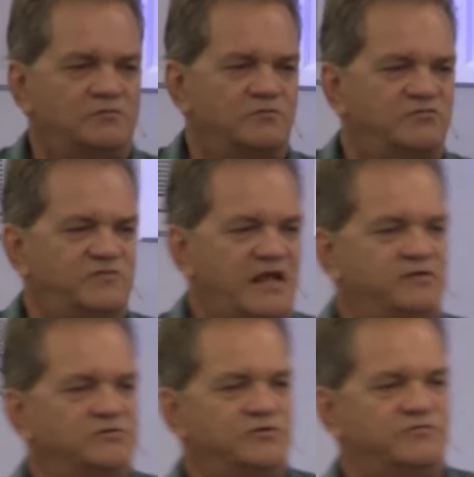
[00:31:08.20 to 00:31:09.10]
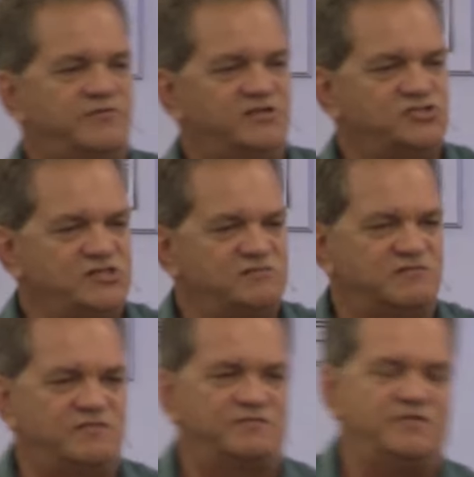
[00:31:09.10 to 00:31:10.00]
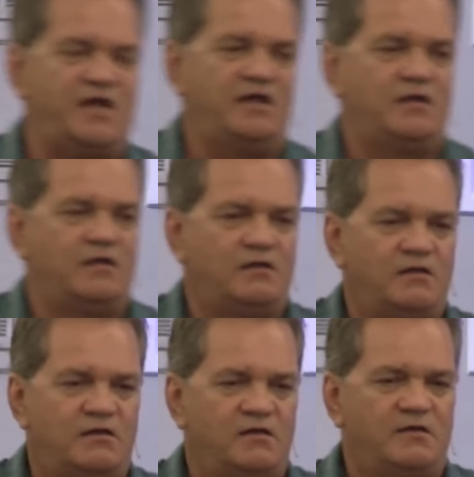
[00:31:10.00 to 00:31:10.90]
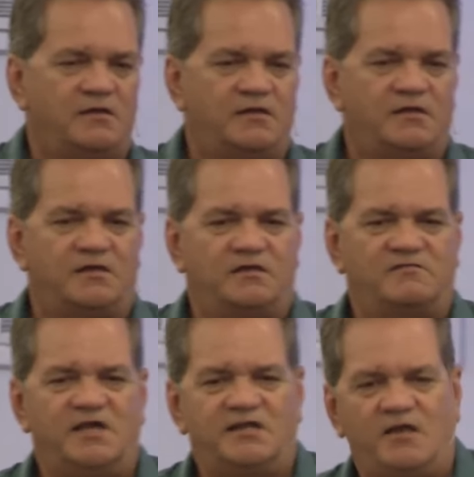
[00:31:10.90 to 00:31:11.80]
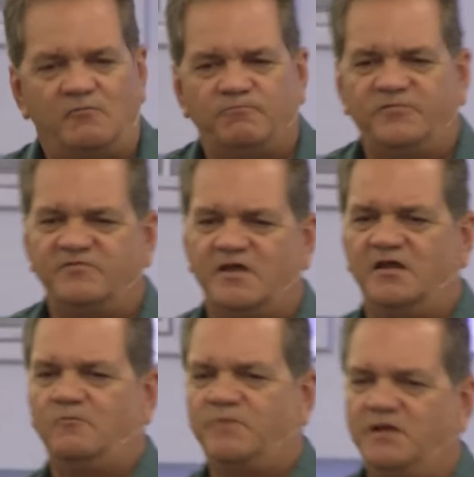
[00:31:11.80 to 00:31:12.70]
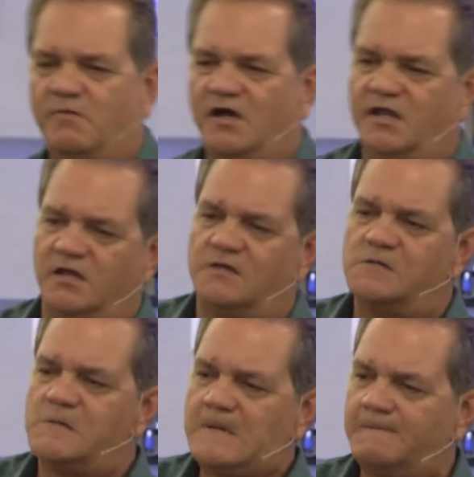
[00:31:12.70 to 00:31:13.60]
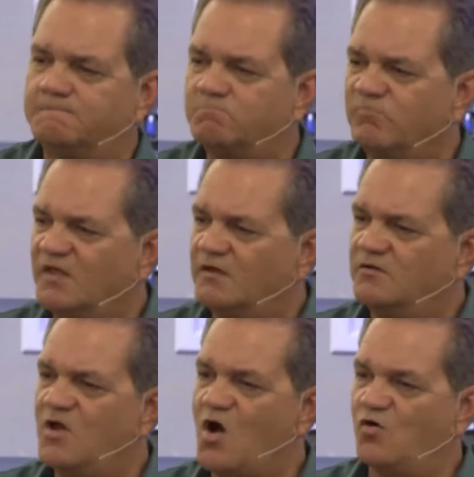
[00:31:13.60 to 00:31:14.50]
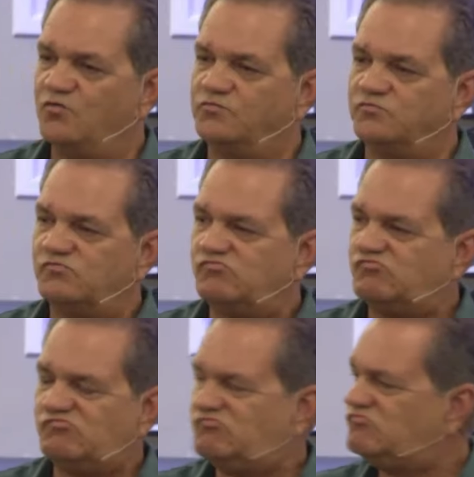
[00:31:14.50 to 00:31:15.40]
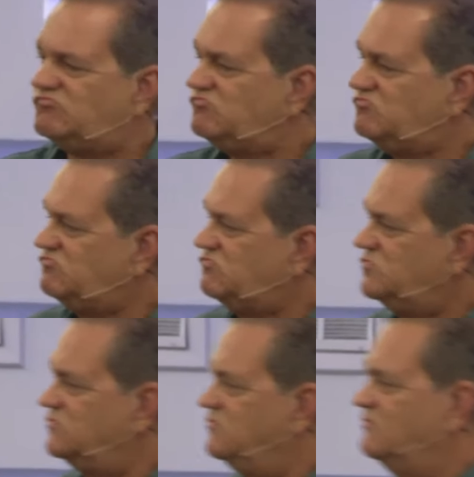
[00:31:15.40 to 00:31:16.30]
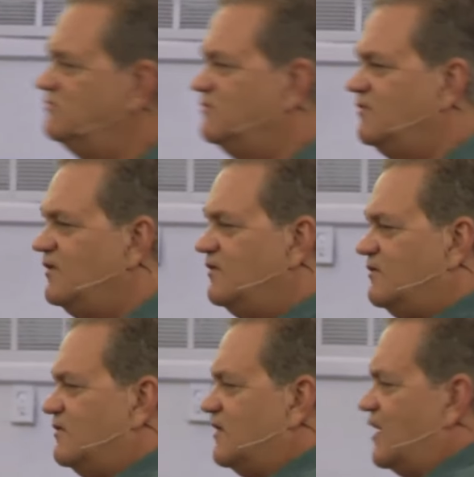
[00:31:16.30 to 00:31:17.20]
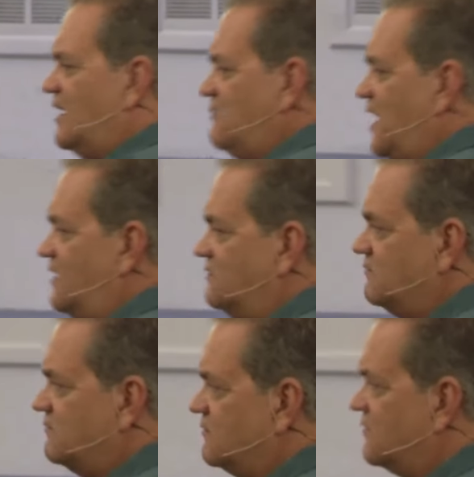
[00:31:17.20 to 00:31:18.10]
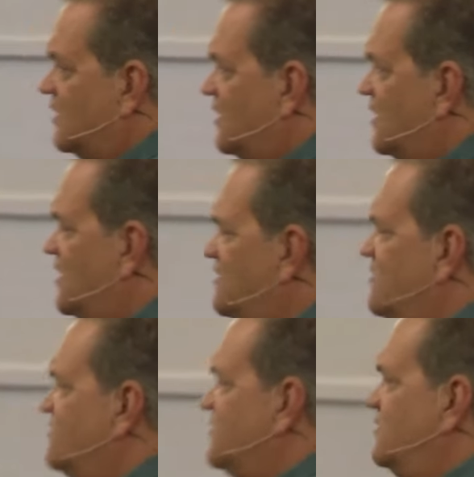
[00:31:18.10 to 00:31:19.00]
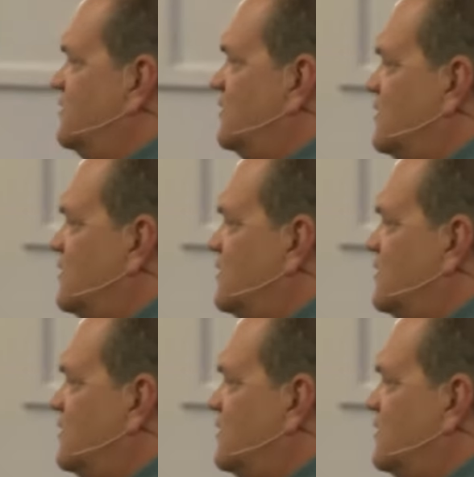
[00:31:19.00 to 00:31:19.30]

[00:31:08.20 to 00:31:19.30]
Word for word: to the standards that Jesus has set. Is that help? Does that help anybody? No. no. You, Amen. doesn't.